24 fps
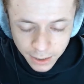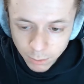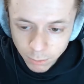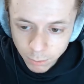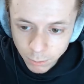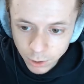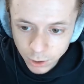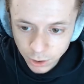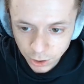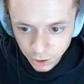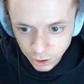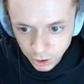
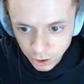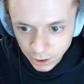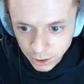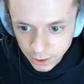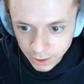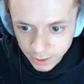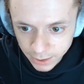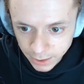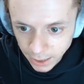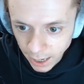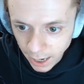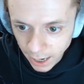which
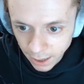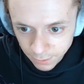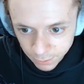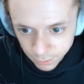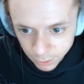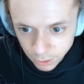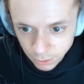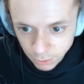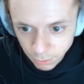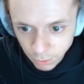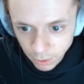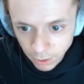is the
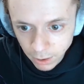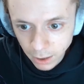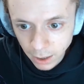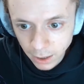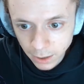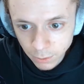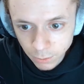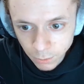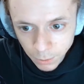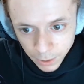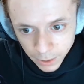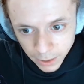headphone with like
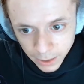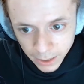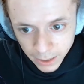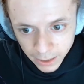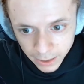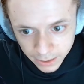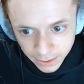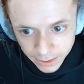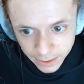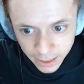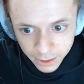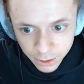really
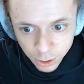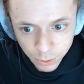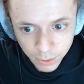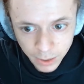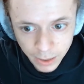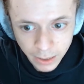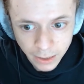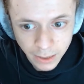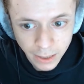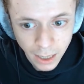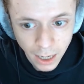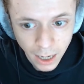
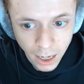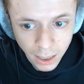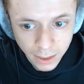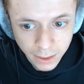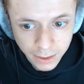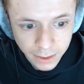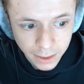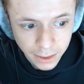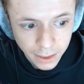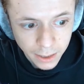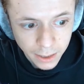exaggerated highs,